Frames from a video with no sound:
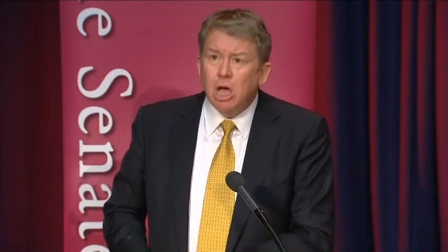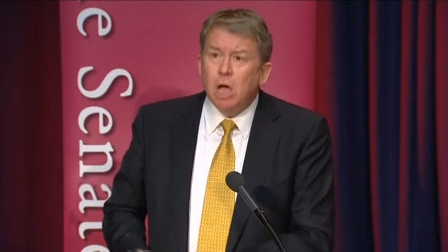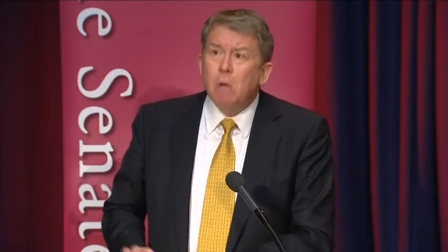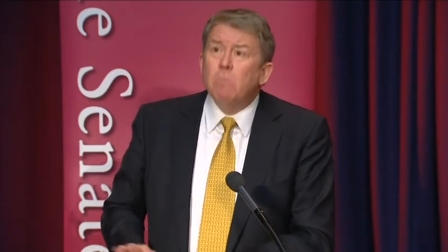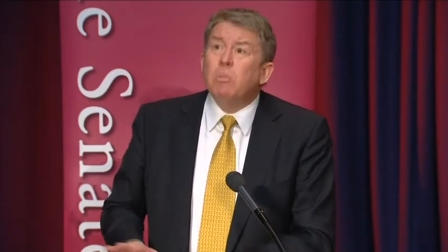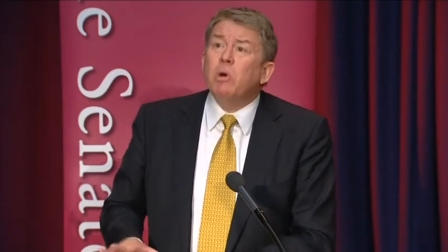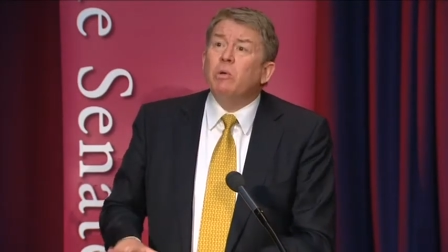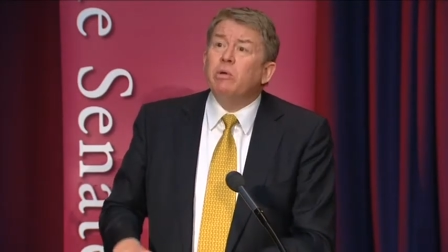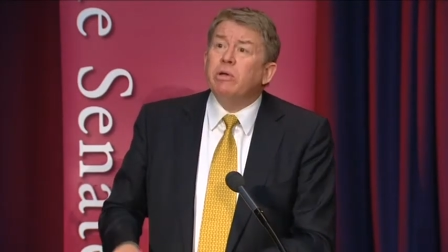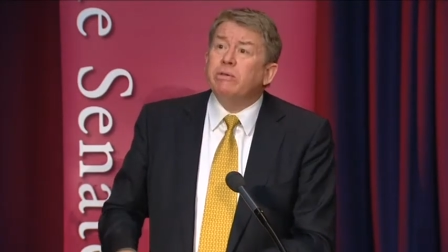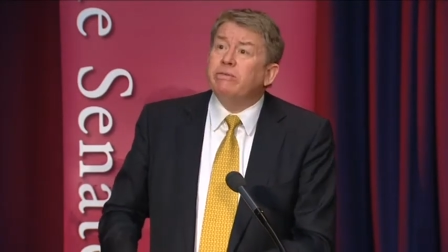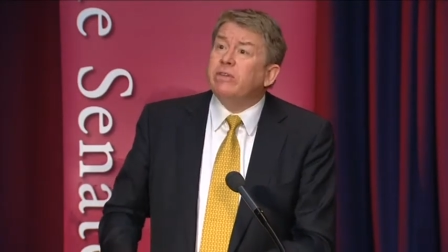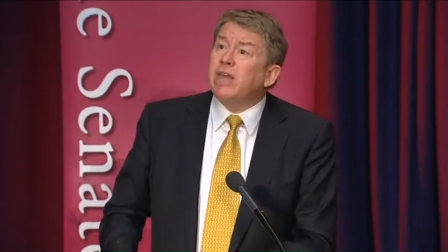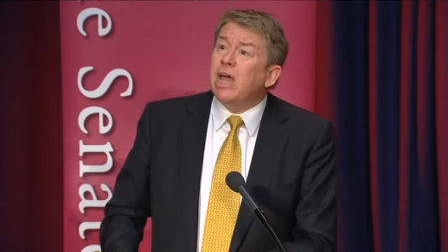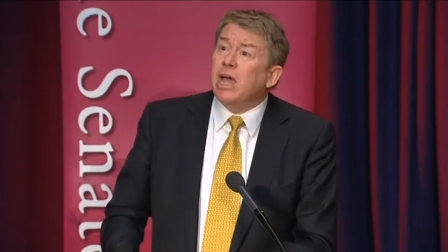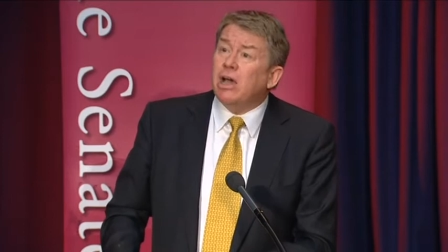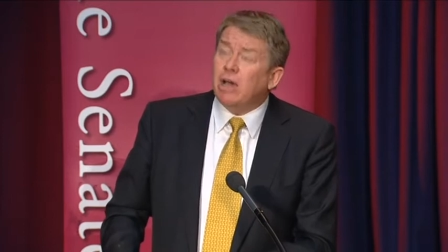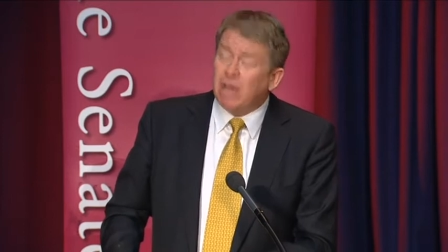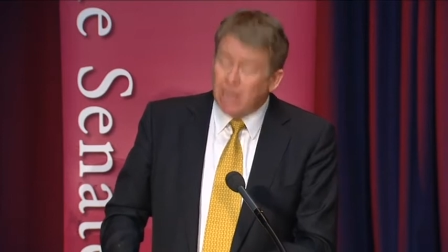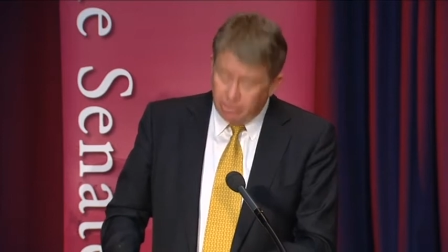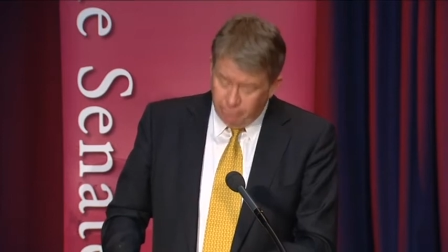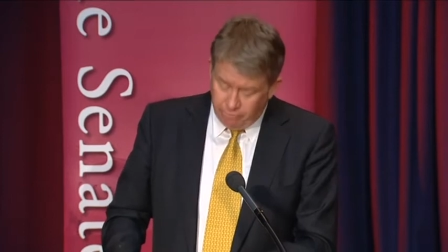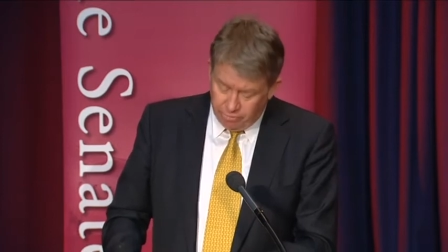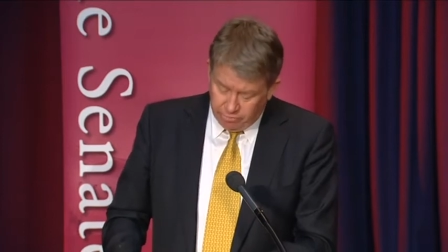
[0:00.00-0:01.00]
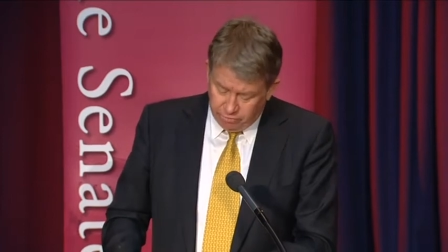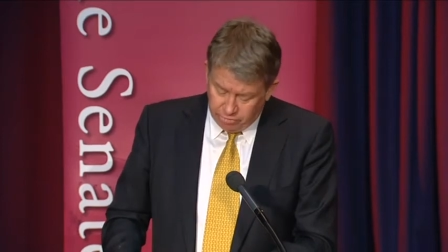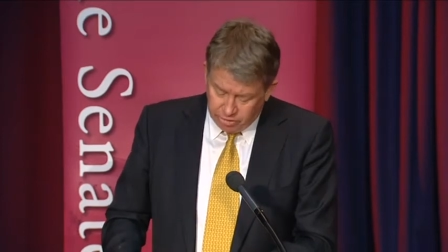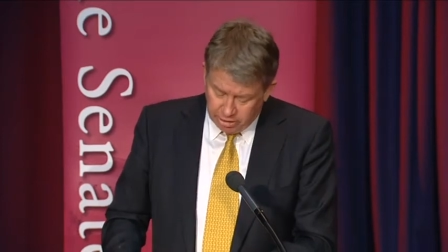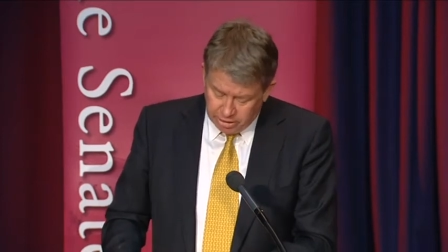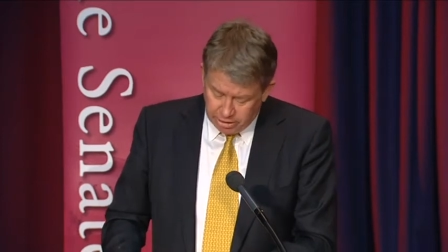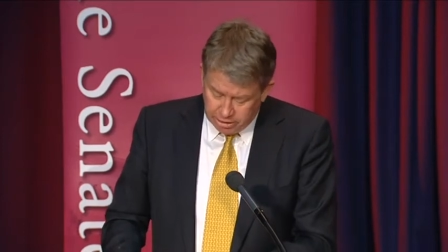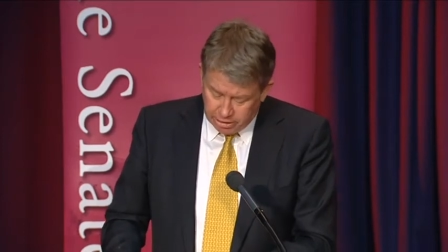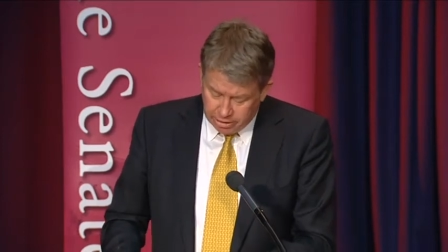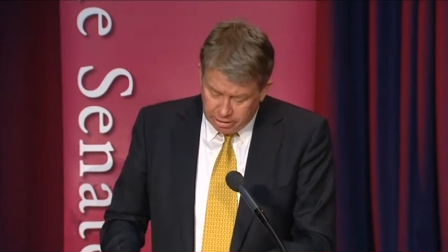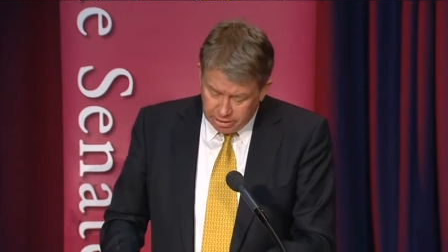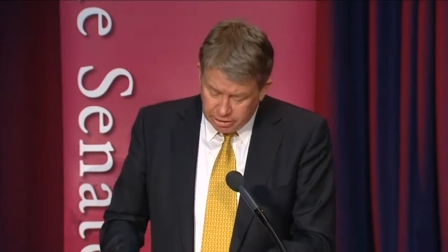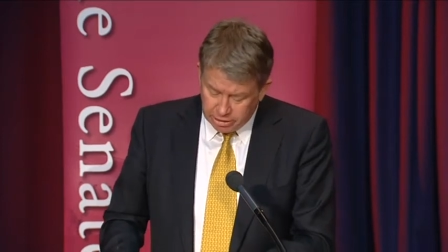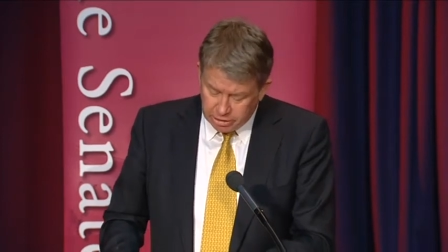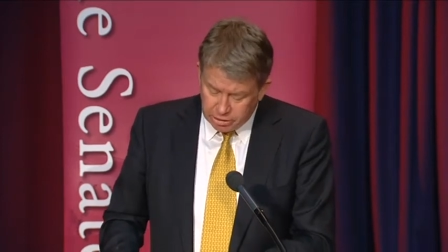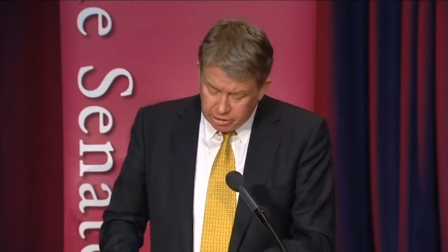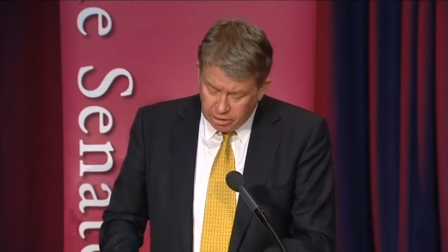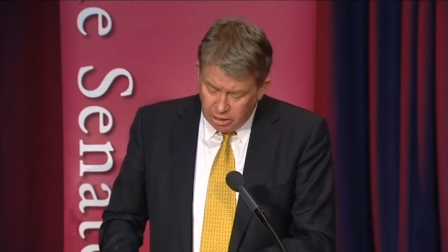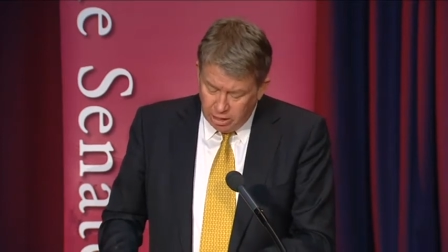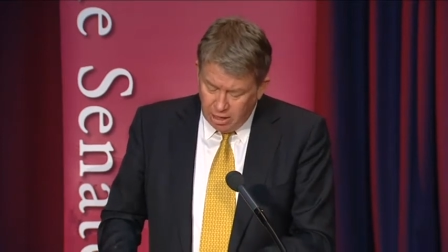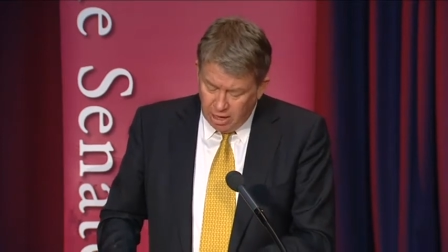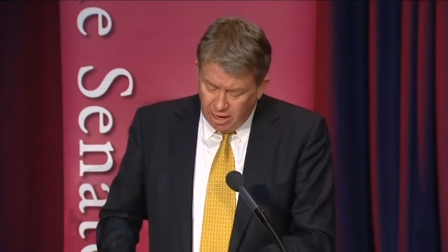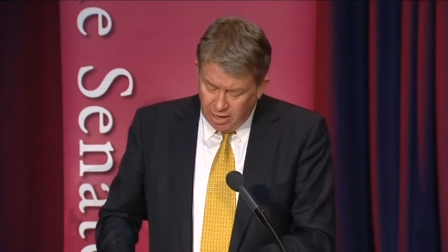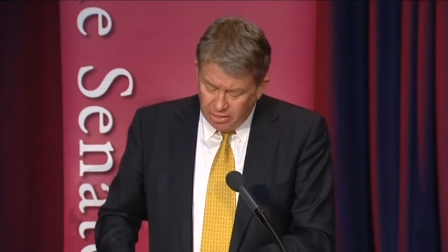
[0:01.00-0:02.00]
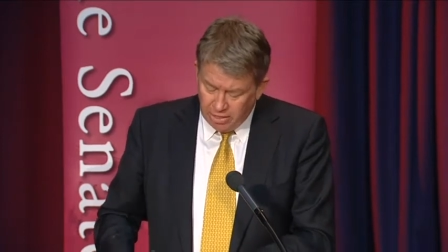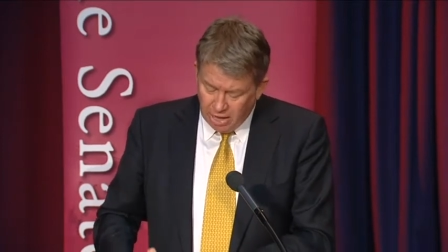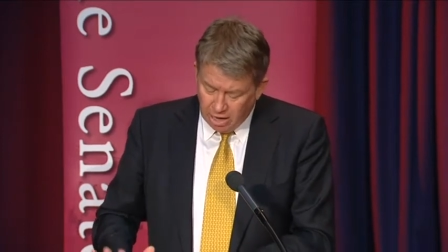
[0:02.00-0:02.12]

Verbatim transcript: But we've now had 15 years and